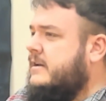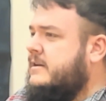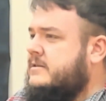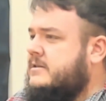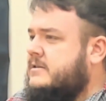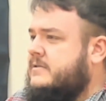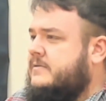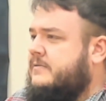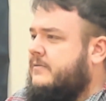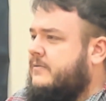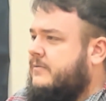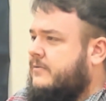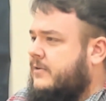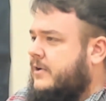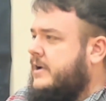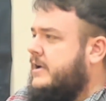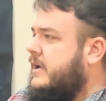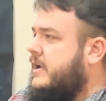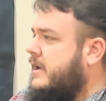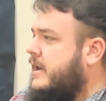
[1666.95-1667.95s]
He's just
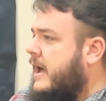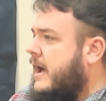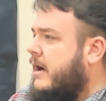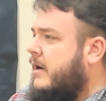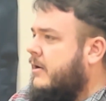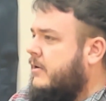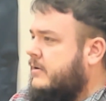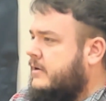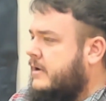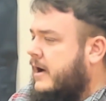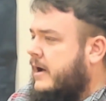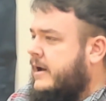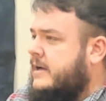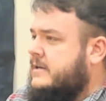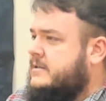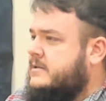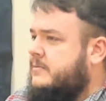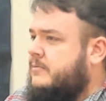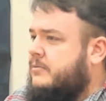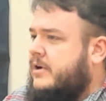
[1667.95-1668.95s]
freaking out. God
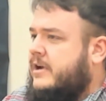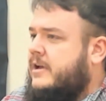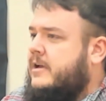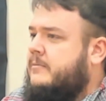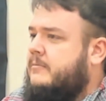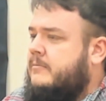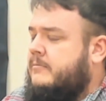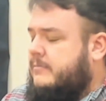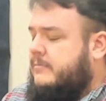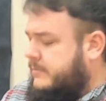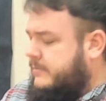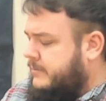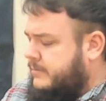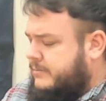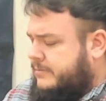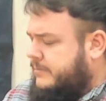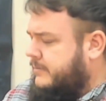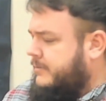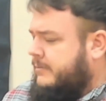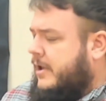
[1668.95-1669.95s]
has to bring him
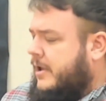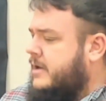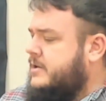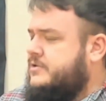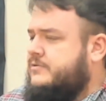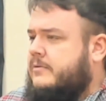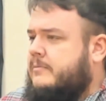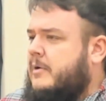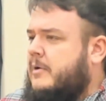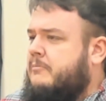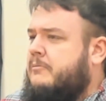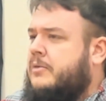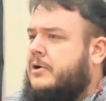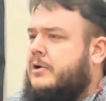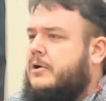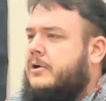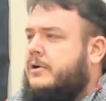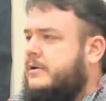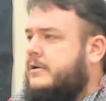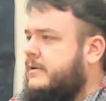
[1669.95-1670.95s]
lunch from a
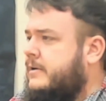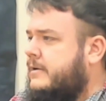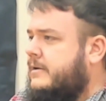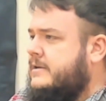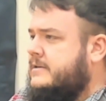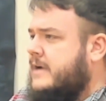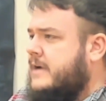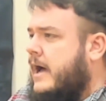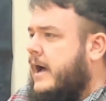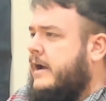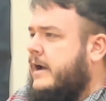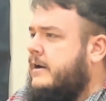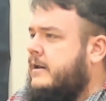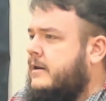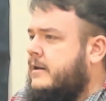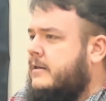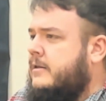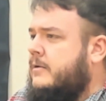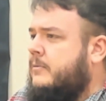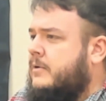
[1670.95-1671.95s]
bird. He's hiding
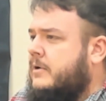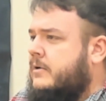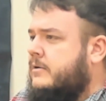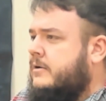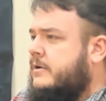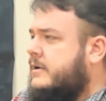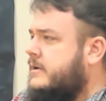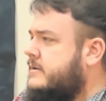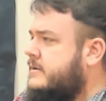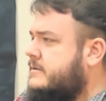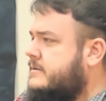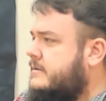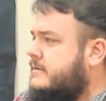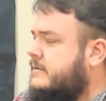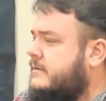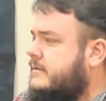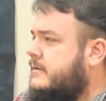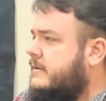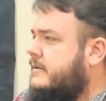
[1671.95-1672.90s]
in the wilderness.